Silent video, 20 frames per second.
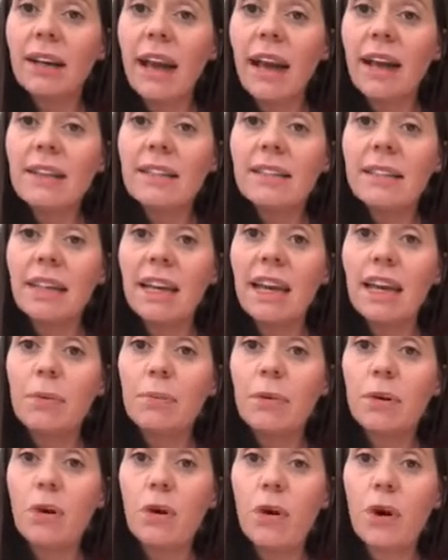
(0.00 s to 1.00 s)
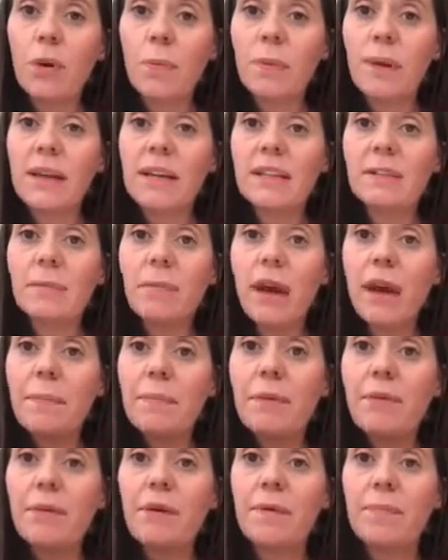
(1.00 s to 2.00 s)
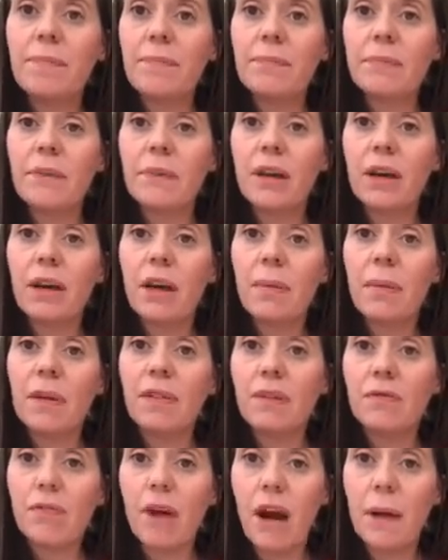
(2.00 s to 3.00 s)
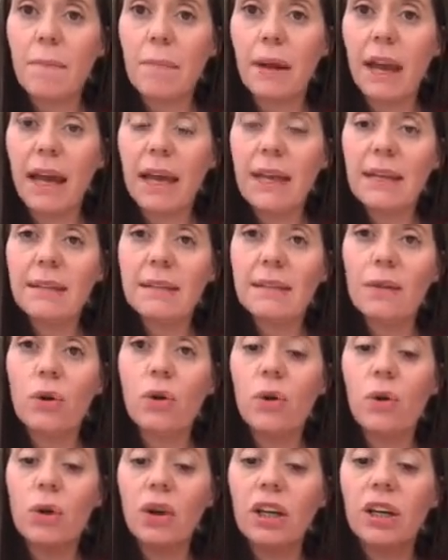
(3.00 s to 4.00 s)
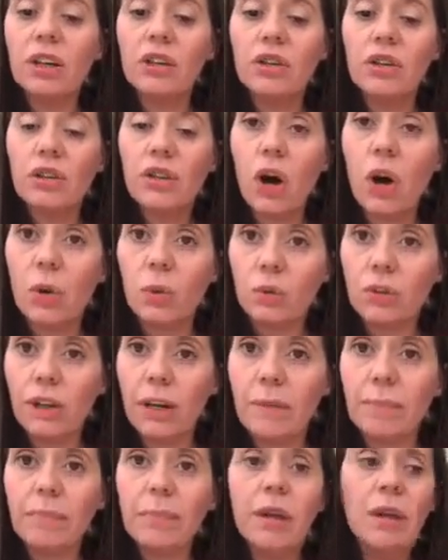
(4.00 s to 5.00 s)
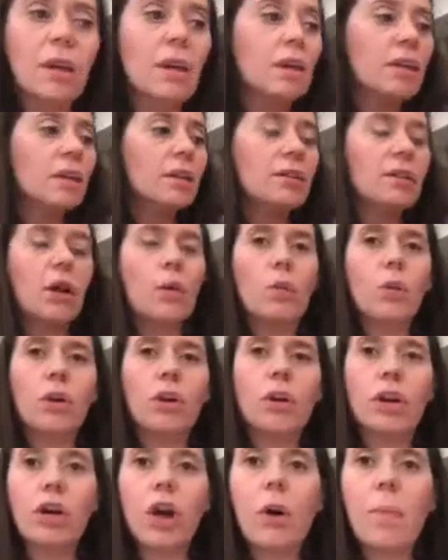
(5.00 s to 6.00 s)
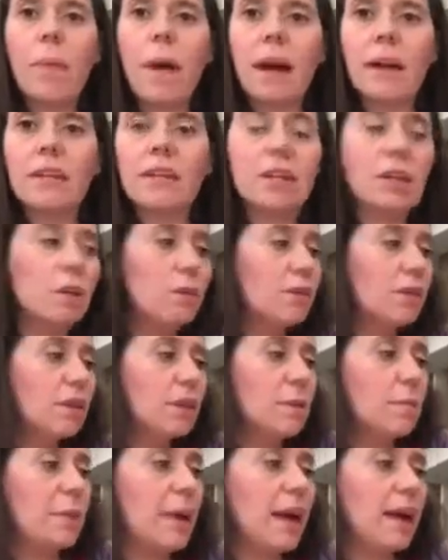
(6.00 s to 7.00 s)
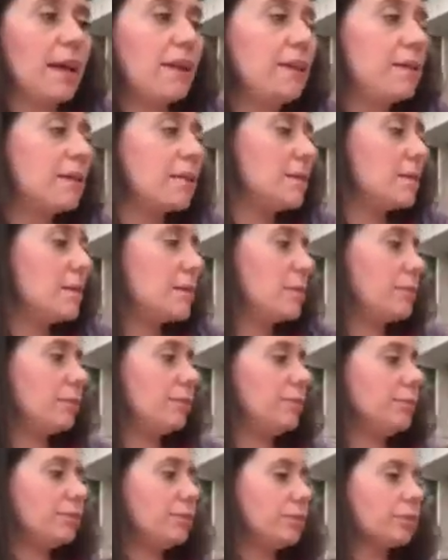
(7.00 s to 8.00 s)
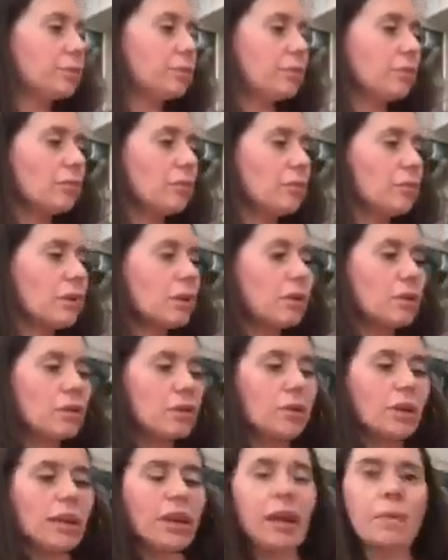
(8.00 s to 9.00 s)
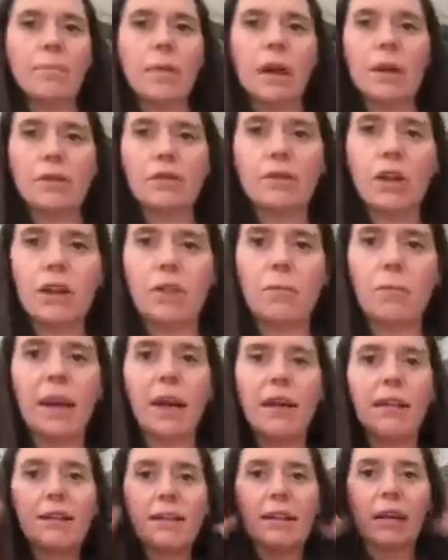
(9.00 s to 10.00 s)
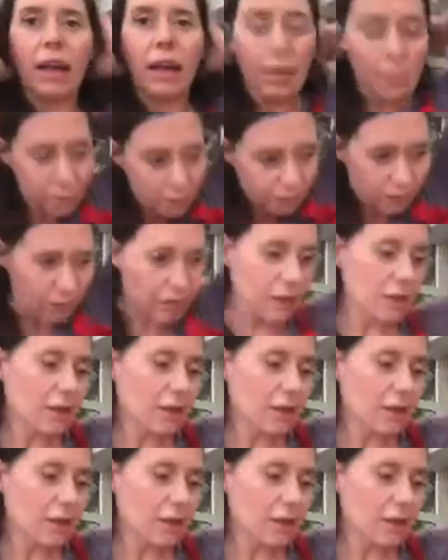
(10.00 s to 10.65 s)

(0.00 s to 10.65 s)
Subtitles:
again to keep your piece of paper in the right place, or you can just hold it. So we're going to go back to using the paints. So I'm going to get my tray of paints again,